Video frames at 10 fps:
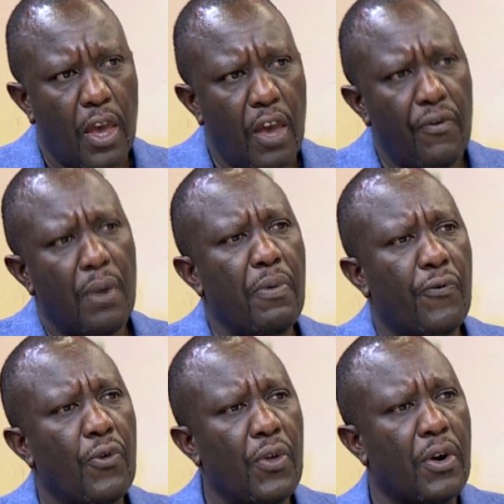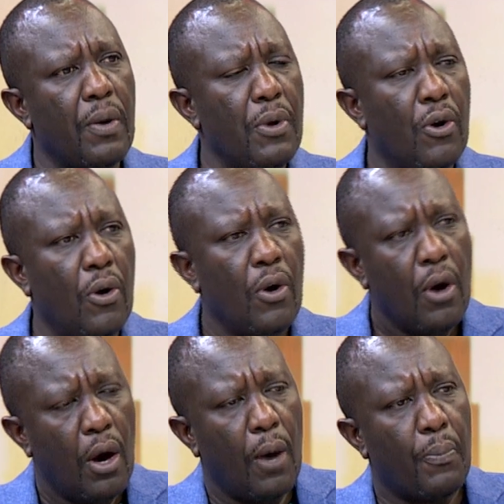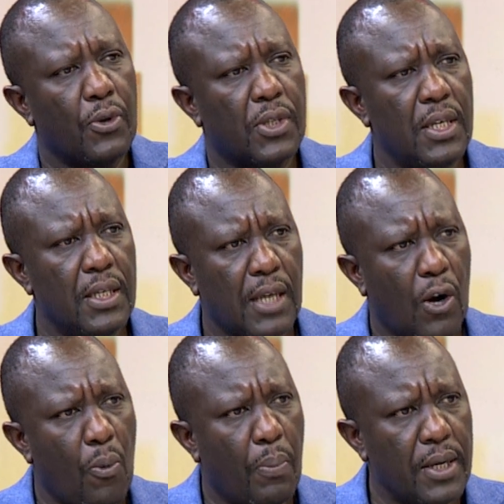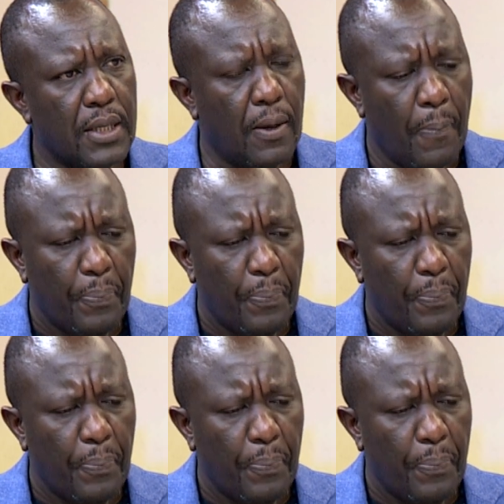even before the criminal proceedings are completed.